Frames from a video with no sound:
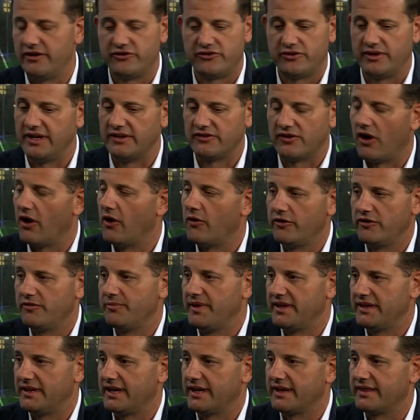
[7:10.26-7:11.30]
industry. It's always
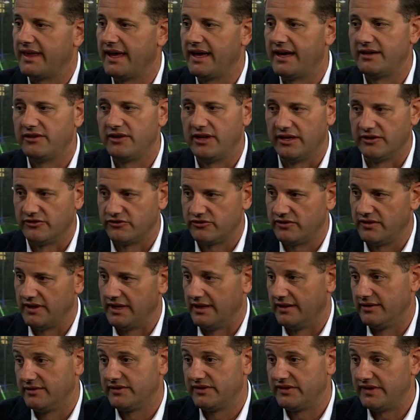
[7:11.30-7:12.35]
been like that. It's,
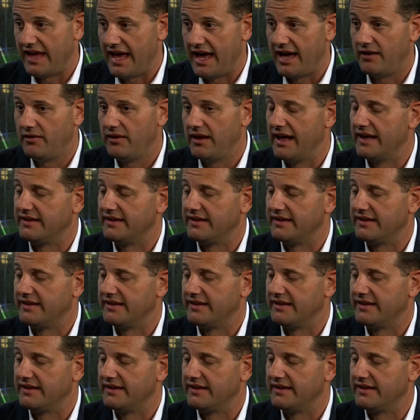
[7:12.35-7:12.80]
it's sad.